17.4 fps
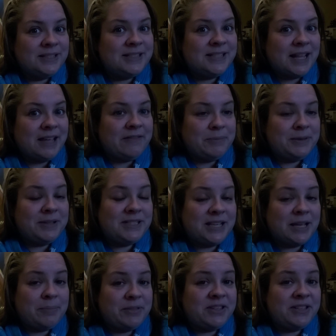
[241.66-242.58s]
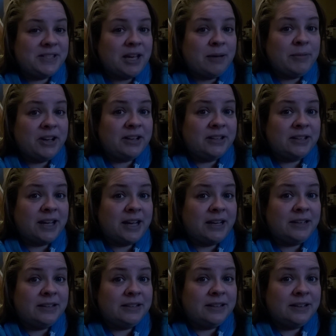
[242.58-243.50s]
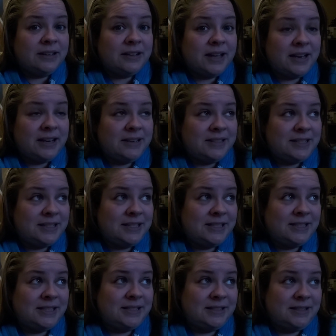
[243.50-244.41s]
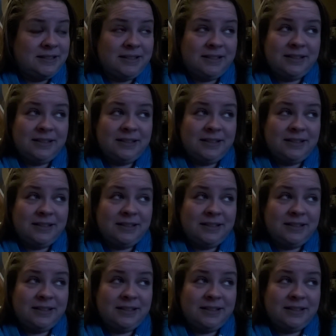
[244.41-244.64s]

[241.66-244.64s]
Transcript: Telepathy is coming online. And it's,